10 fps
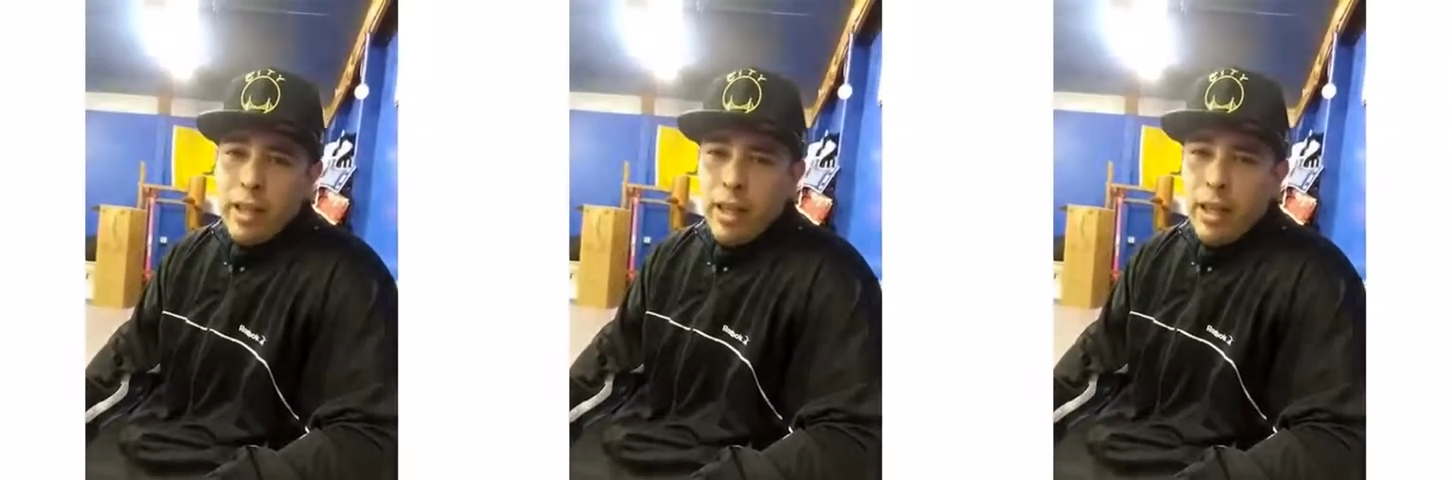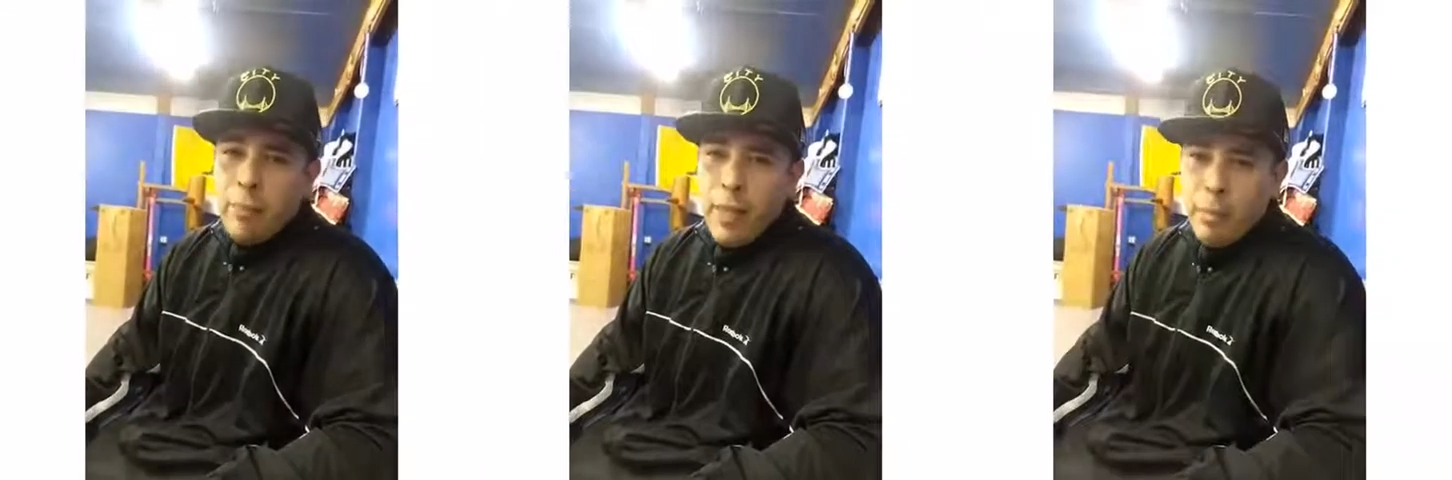
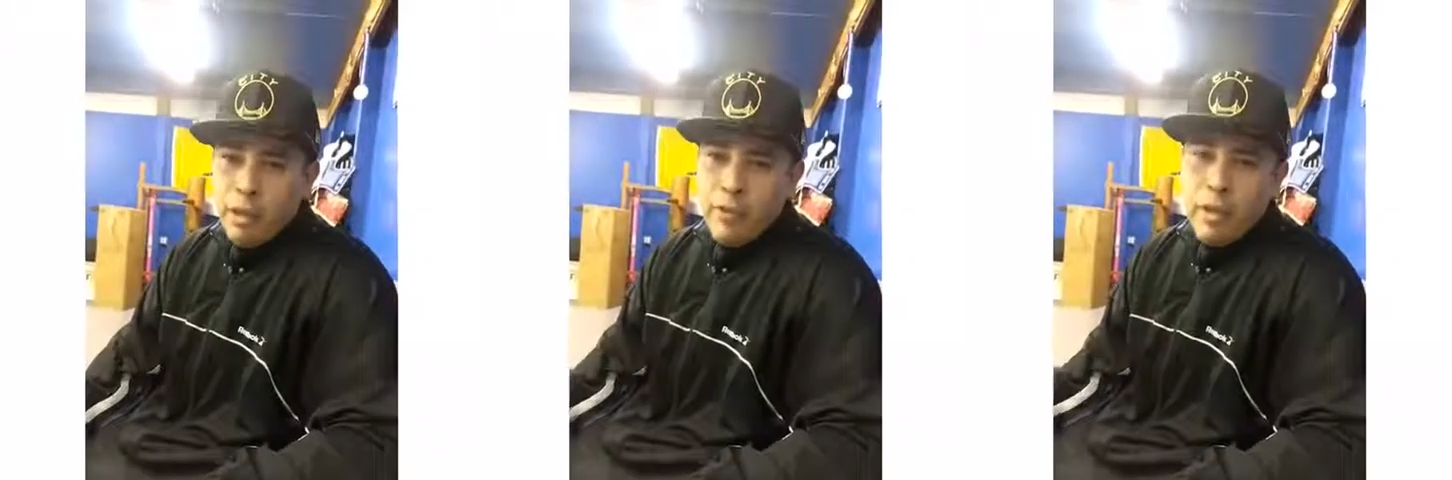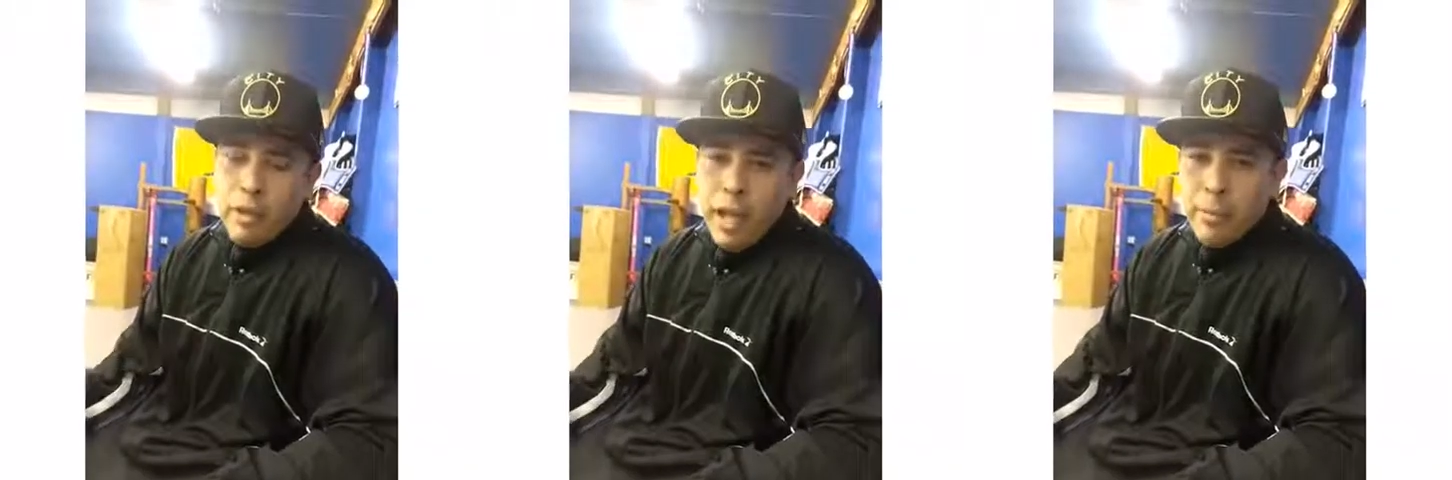Uh, I believe it
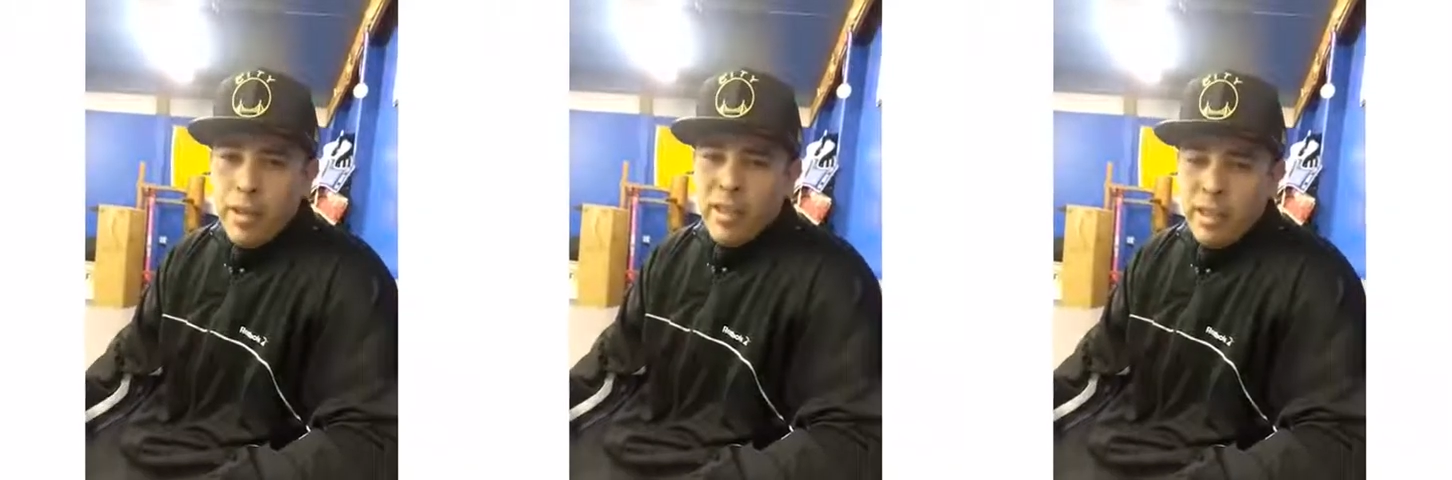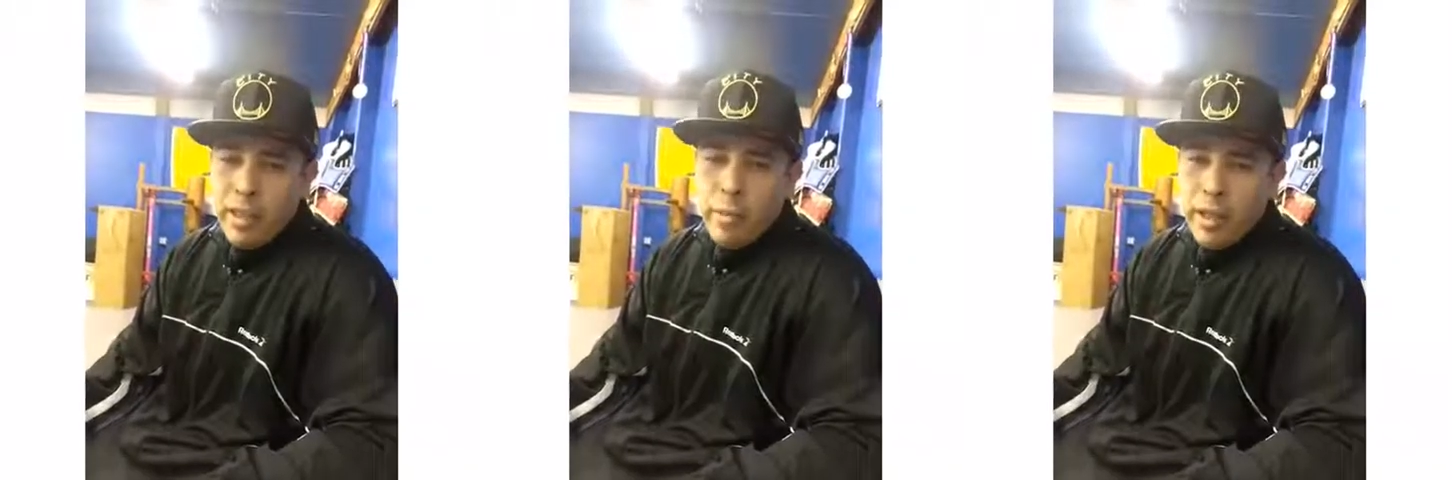will happen in the
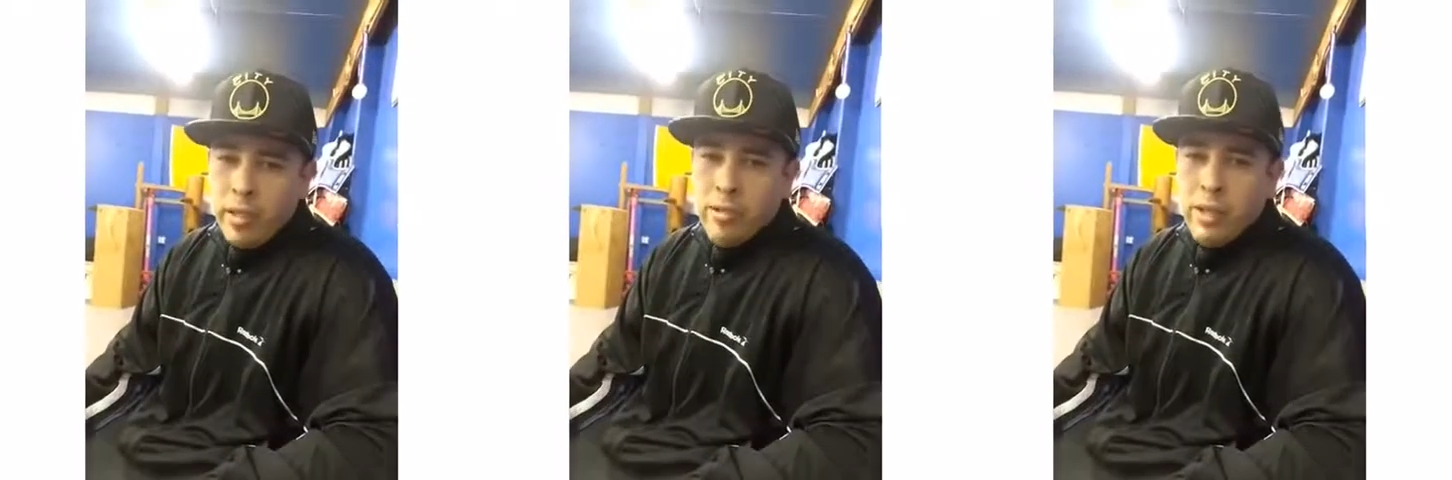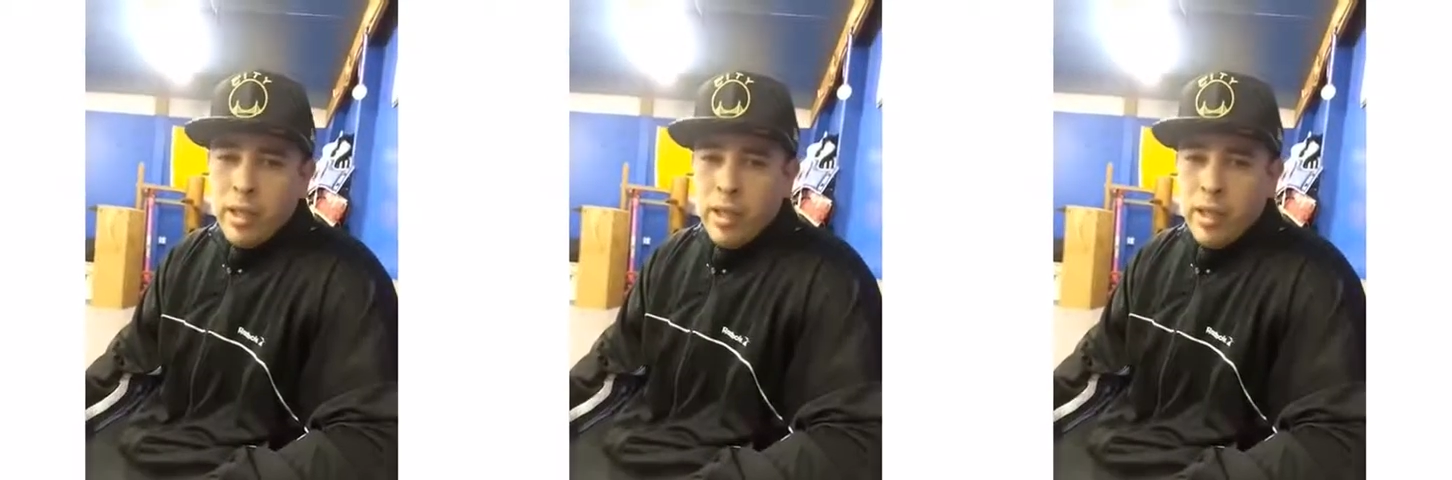later rounds,